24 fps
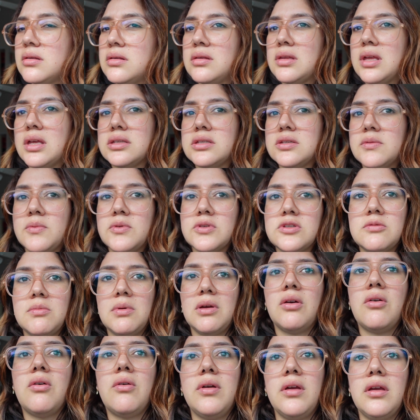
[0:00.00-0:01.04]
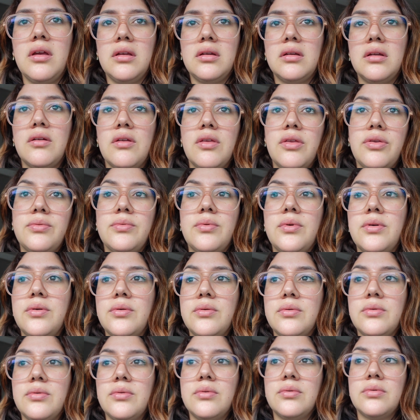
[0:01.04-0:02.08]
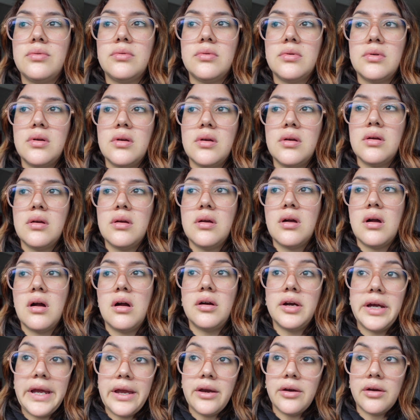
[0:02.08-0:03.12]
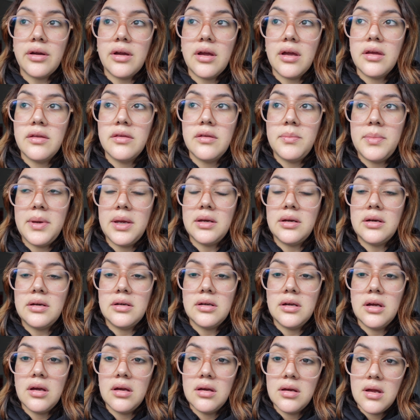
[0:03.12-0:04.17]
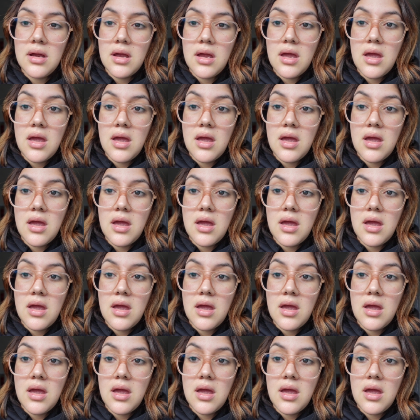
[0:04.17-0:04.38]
That's supposed to be going through our area, the Bay Area,